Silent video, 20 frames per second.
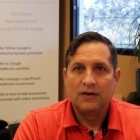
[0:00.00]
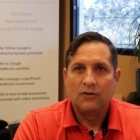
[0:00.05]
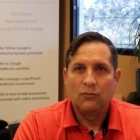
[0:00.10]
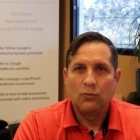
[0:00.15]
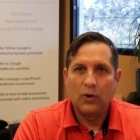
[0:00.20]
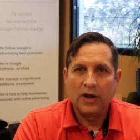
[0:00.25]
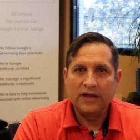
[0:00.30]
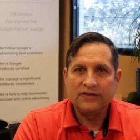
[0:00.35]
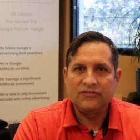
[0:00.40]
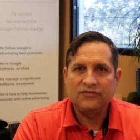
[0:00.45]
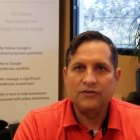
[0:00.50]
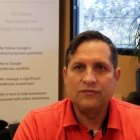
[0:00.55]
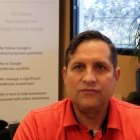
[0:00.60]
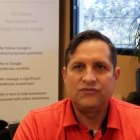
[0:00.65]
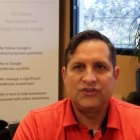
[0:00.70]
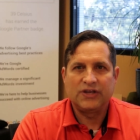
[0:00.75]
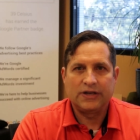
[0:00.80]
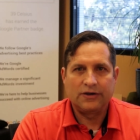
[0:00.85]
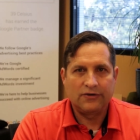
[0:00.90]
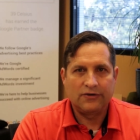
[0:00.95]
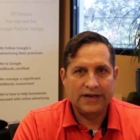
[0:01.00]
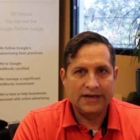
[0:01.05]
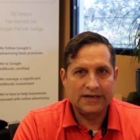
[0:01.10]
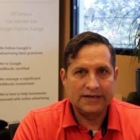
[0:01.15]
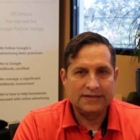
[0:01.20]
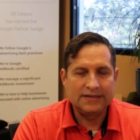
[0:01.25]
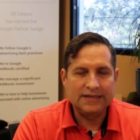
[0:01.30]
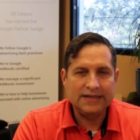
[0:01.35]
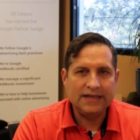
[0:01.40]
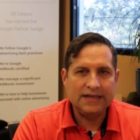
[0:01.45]
Once you've
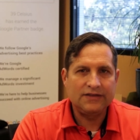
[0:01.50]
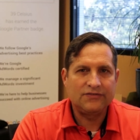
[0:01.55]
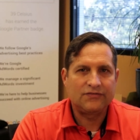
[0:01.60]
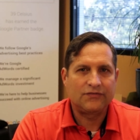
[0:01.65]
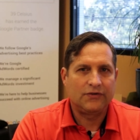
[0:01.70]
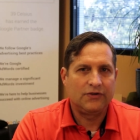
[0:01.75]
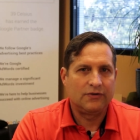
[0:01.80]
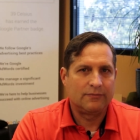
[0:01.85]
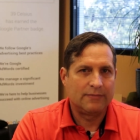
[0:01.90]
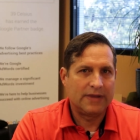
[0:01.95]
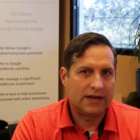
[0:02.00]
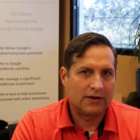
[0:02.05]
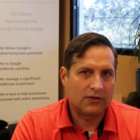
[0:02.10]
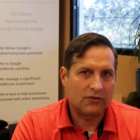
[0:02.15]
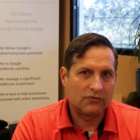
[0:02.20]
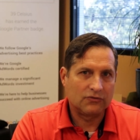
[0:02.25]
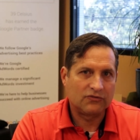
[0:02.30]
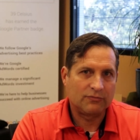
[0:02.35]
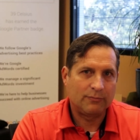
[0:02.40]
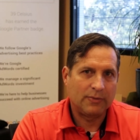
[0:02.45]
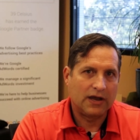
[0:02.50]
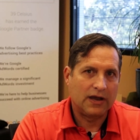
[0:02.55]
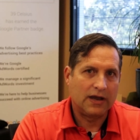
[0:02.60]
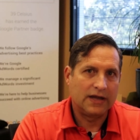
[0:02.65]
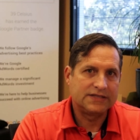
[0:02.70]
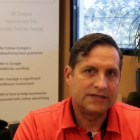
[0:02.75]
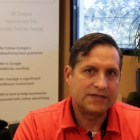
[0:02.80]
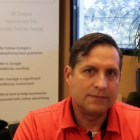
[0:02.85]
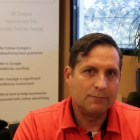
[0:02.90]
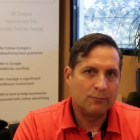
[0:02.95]
generated leads for your medical spa,
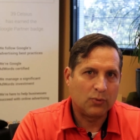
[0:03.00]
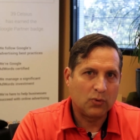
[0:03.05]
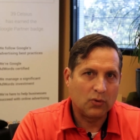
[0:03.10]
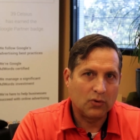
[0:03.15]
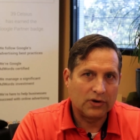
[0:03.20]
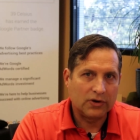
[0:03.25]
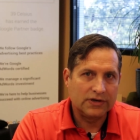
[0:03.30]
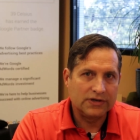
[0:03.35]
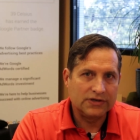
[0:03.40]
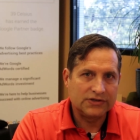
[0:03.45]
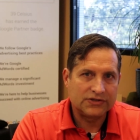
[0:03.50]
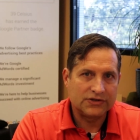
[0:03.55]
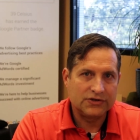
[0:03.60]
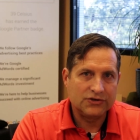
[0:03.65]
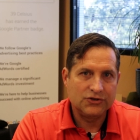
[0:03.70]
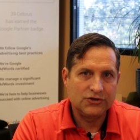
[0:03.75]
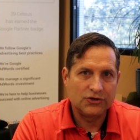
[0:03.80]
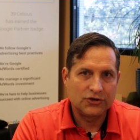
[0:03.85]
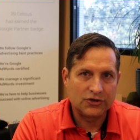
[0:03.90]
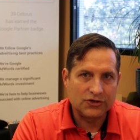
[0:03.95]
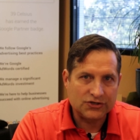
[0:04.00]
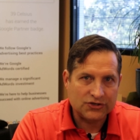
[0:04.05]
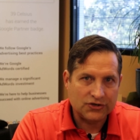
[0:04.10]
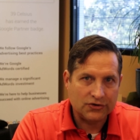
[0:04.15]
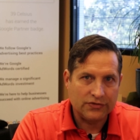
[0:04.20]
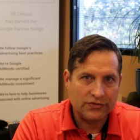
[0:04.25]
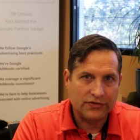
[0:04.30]
it's important to nurture